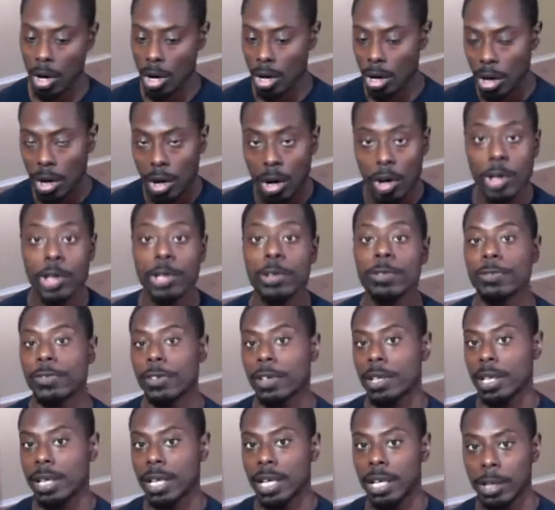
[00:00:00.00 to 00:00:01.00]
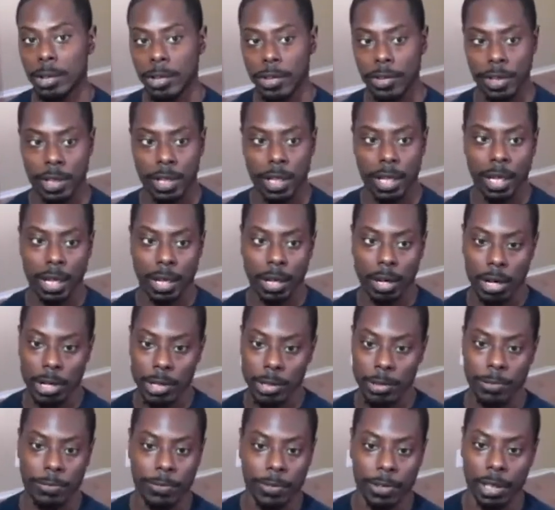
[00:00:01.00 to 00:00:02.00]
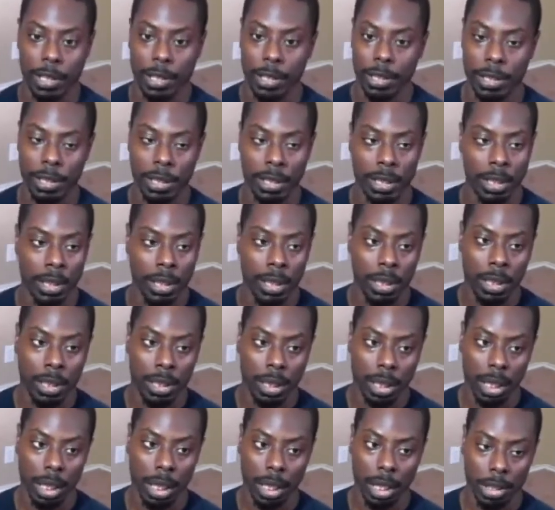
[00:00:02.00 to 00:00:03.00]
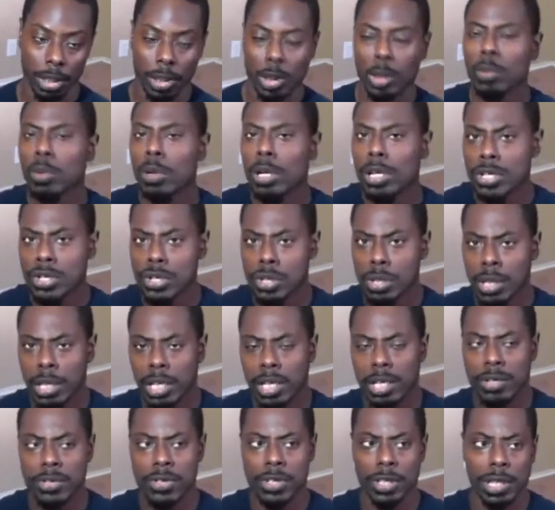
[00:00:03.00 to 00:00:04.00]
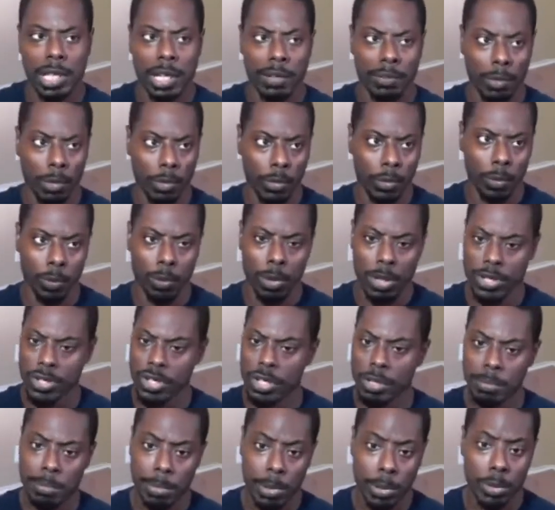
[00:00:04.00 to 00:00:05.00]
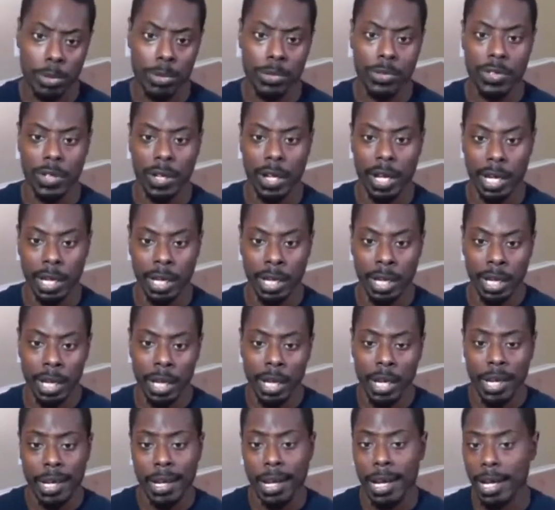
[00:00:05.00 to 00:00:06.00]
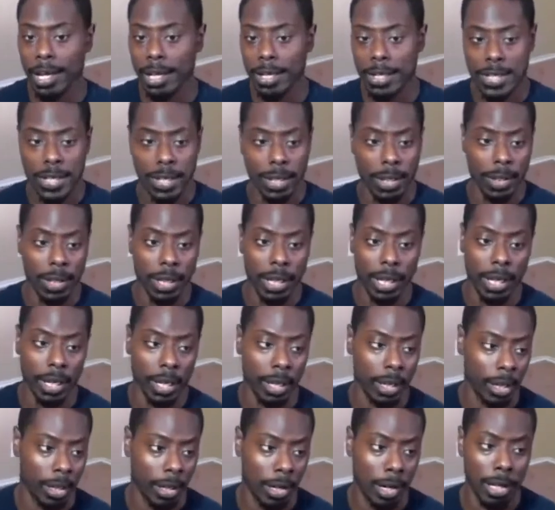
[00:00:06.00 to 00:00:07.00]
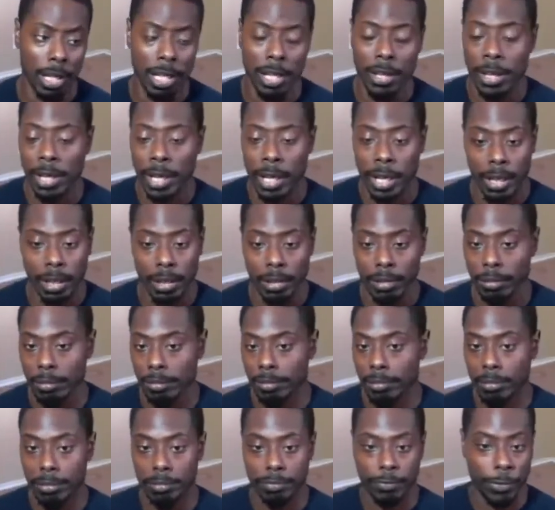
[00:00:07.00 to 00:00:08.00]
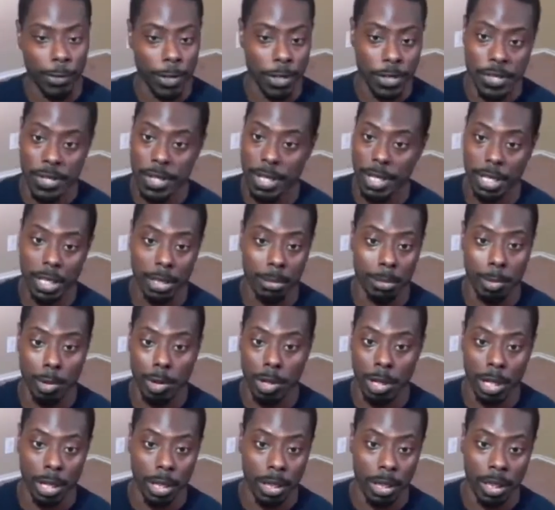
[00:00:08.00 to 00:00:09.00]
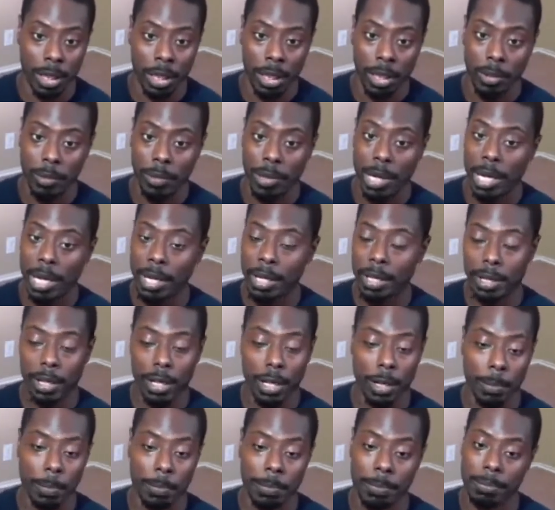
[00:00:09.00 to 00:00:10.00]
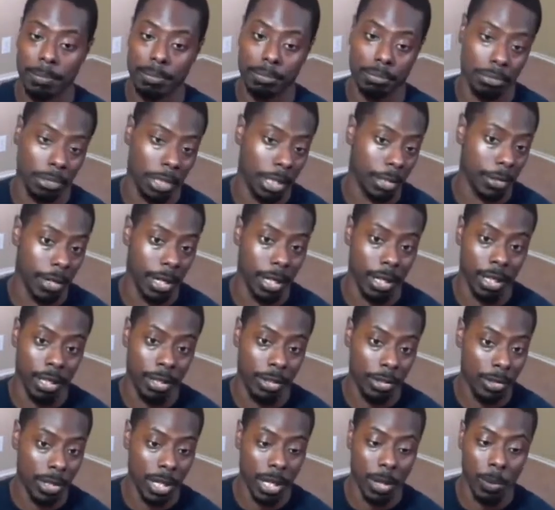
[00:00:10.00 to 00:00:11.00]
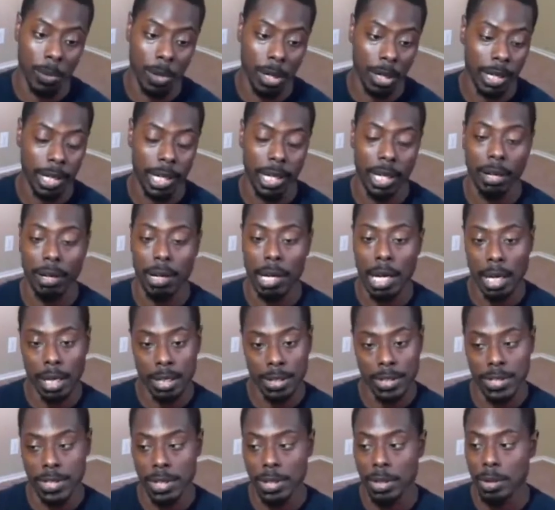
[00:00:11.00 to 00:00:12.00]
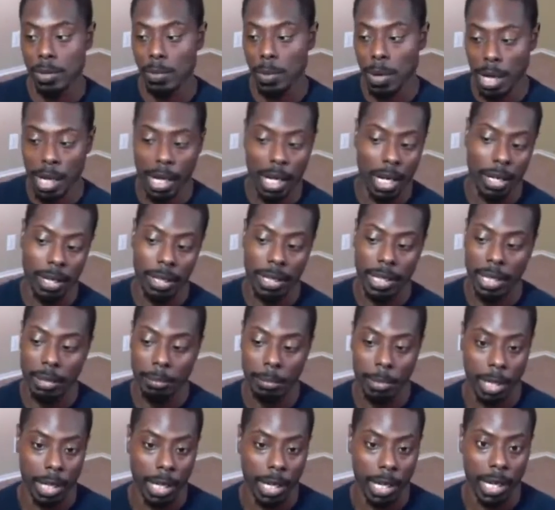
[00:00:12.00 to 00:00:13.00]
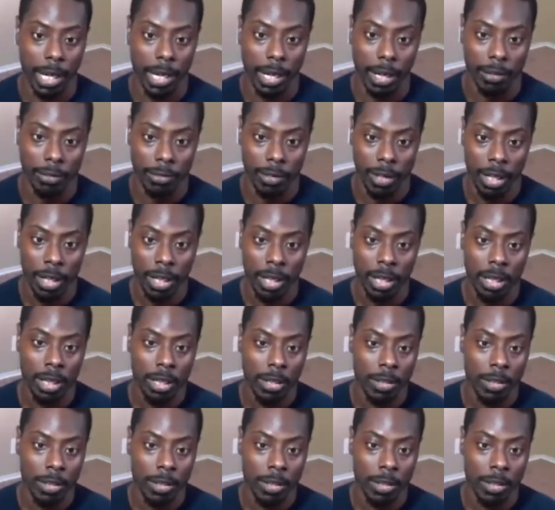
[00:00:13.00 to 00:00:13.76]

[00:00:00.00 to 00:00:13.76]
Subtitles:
are you feeling healthy today? Are you feeling, what is your energy levels? What is your mood today? And I can tell that all of that first thing in the morning when I get up, get ready and do that workout. I can tell what kind of day I'm going to have